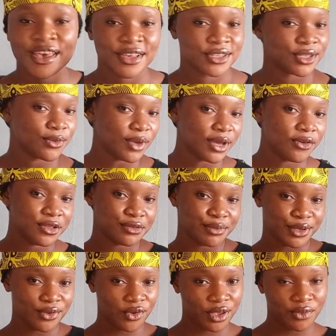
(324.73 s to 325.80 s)
So we are going to be
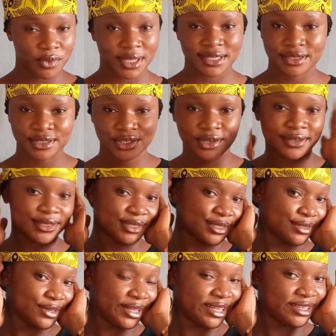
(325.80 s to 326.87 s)
going with
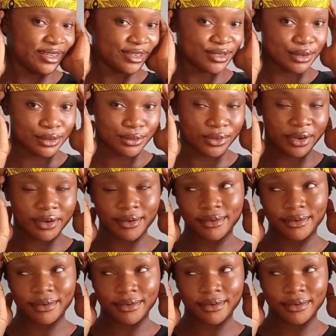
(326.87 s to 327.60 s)
just only this look.